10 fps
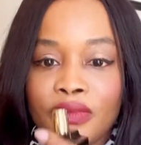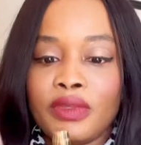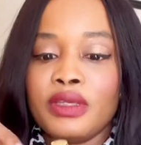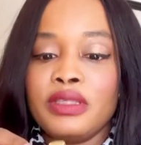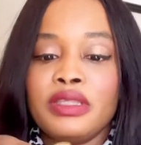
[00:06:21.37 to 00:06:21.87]

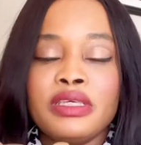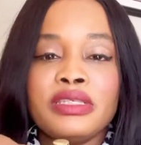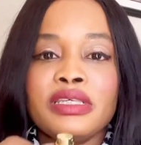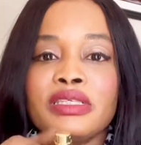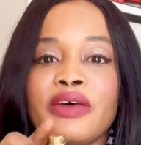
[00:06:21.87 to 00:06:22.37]
this
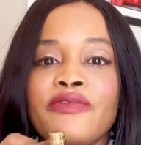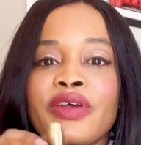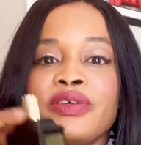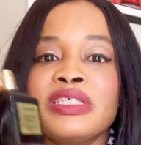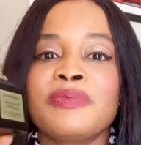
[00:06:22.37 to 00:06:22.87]
is a
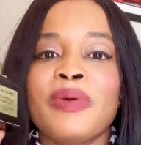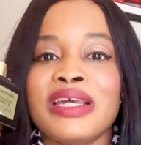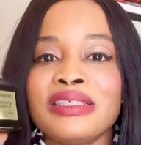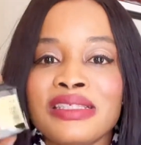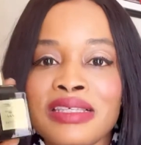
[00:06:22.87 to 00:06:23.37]
very
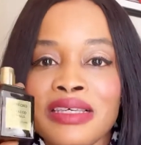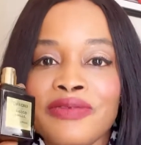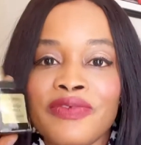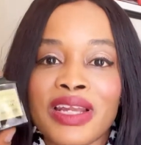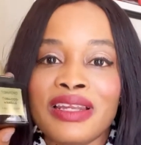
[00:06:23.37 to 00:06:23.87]
spicy
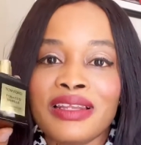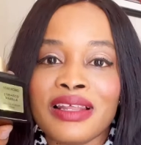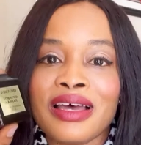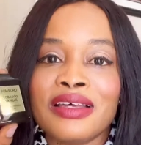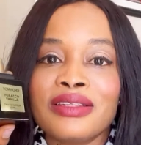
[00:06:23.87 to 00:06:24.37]

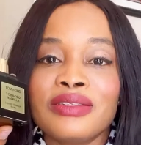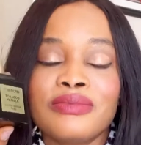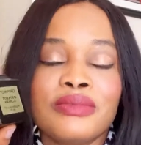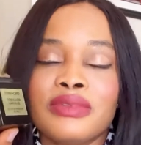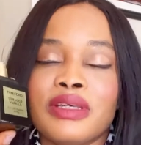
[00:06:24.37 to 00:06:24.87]
vanilla.
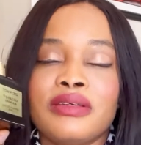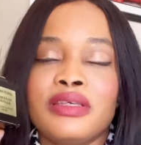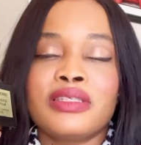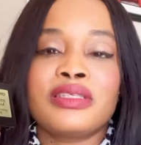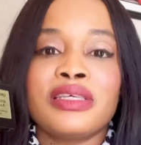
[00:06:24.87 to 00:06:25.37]

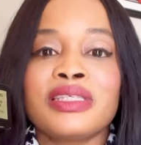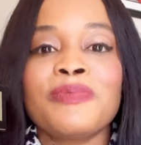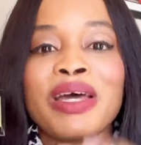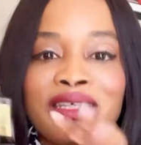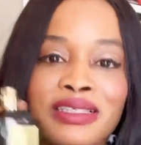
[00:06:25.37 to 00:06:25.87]
It's
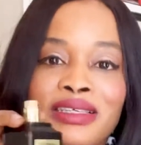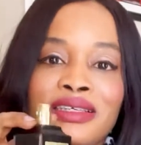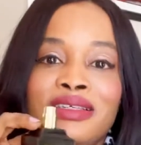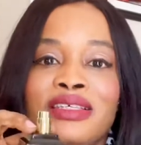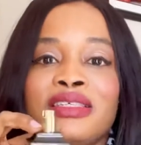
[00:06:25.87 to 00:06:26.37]
spicy.
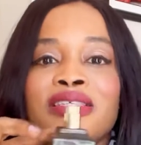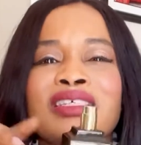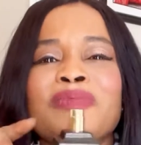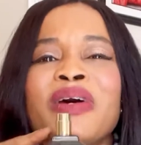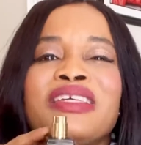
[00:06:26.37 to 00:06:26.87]
This is a
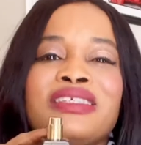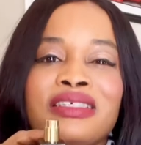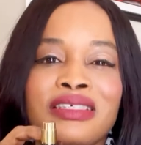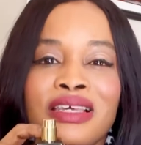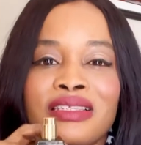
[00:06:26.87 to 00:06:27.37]
spicy
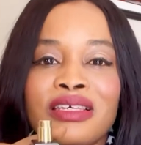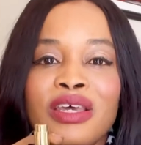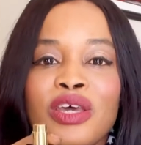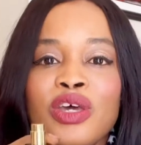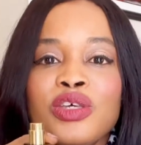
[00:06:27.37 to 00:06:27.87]
scent.
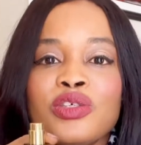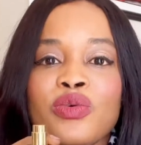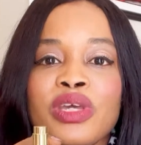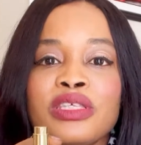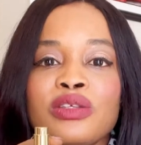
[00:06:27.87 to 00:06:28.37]
So
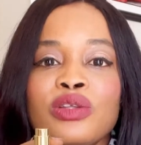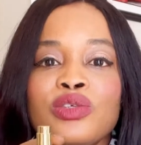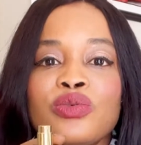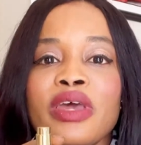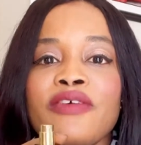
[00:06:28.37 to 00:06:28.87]
it's not
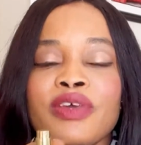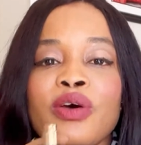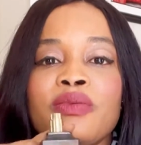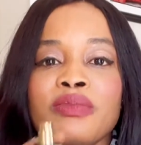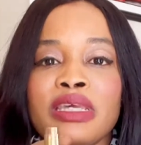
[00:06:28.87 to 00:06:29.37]
too heavy
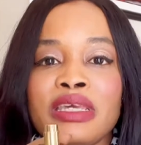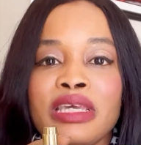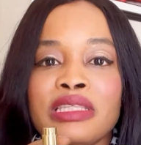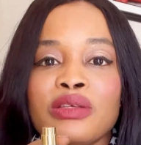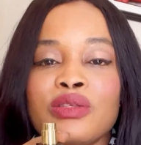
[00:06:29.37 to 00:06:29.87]
on me.
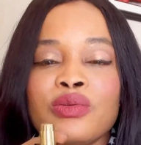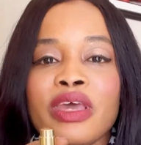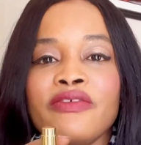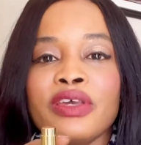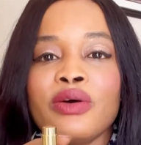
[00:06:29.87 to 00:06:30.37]
It's not too
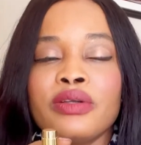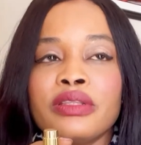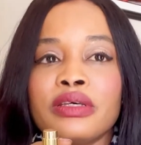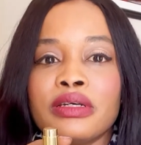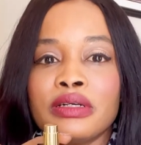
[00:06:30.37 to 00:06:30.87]
heavy on
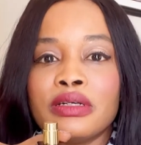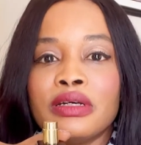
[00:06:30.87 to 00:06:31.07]
the